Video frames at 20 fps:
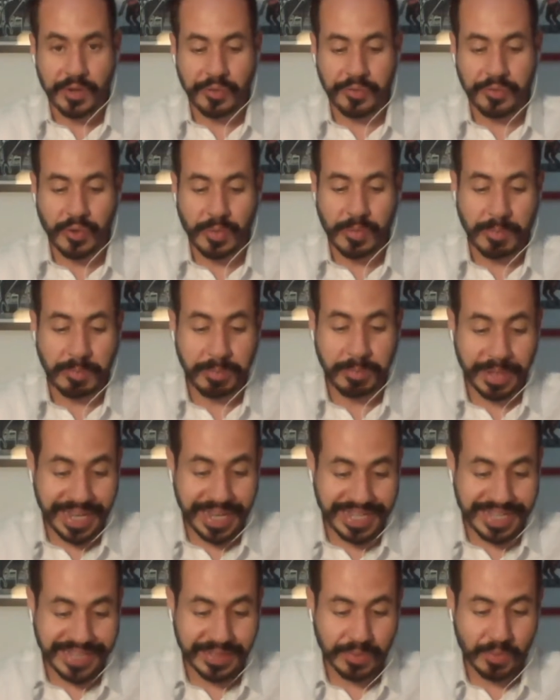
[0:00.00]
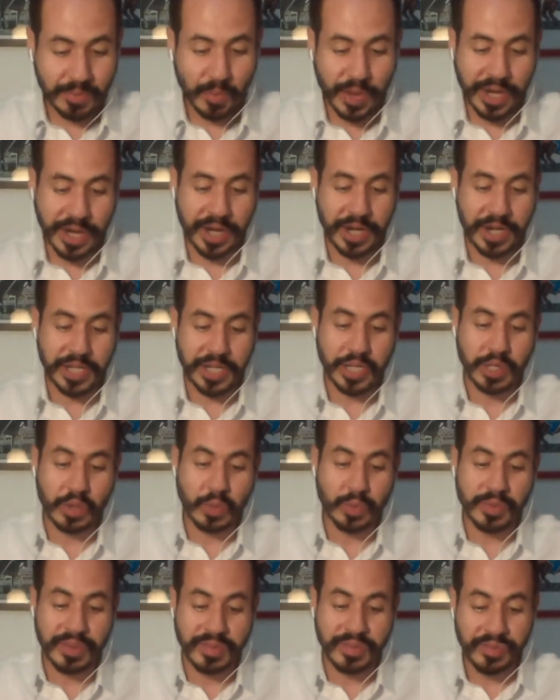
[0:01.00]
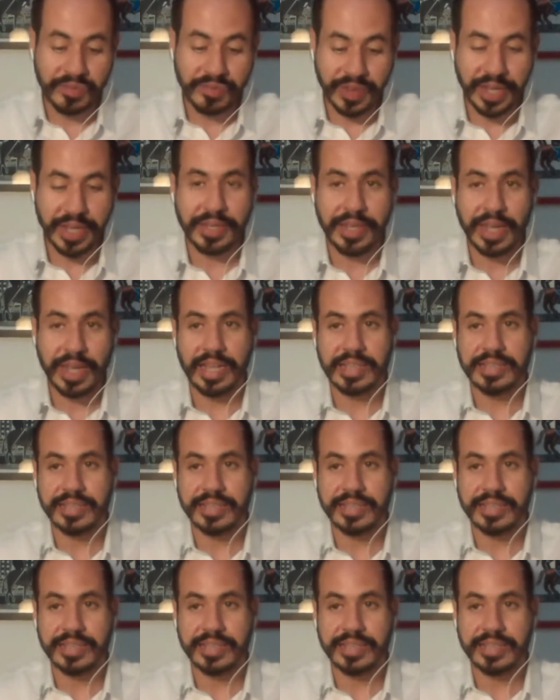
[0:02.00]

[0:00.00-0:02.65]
from a place where he could defend a